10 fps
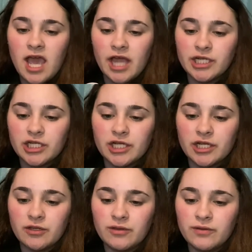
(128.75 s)
and you're going to
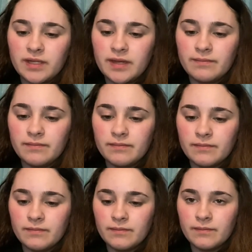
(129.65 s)
glue them
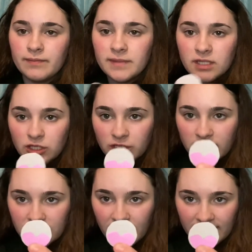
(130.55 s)

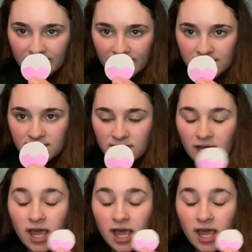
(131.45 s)
just like this.